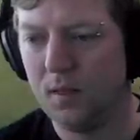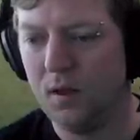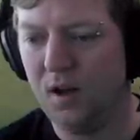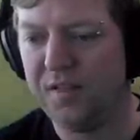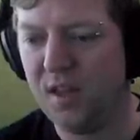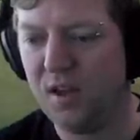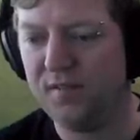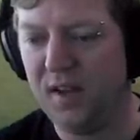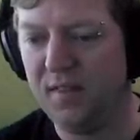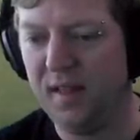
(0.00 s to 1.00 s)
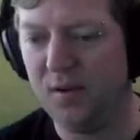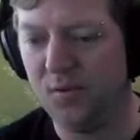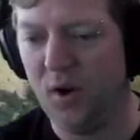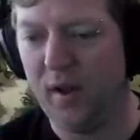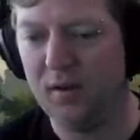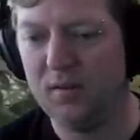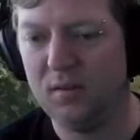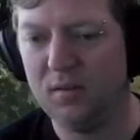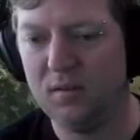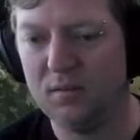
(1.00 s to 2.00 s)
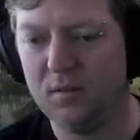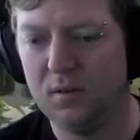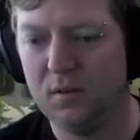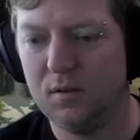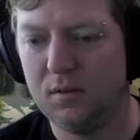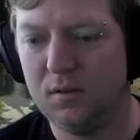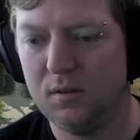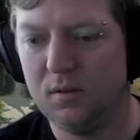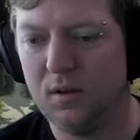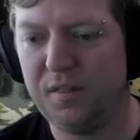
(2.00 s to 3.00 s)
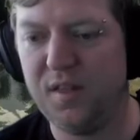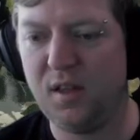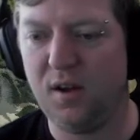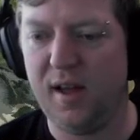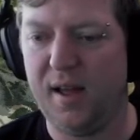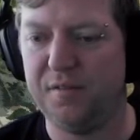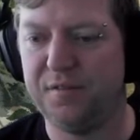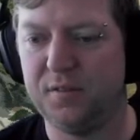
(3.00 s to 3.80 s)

I think I've done that right. I think I have.